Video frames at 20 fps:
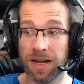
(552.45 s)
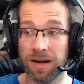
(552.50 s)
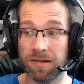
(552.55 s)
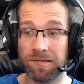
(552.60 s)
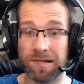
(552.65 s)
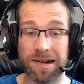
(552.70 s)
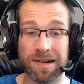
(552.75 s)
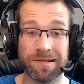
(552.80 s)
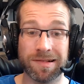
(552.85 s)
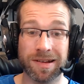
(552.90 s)

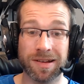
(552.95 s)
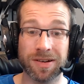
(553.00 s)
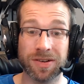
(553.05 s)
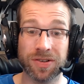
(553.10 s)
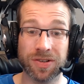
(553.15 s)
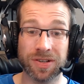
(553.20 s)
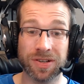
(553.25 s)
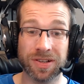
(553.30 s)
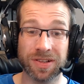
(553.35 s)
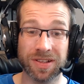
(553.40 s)
around
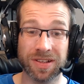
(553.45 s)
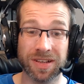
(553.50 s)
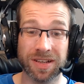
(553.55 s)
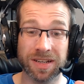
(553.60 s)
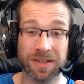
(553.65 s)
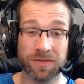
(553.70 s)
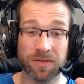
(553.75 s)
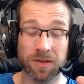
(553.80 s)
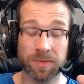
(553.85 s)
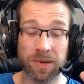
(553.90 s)

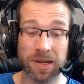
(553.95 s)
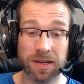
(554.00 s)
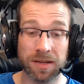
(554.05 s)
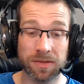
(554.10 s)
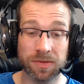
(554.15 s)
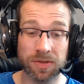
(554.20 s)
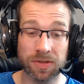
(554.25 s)
£134,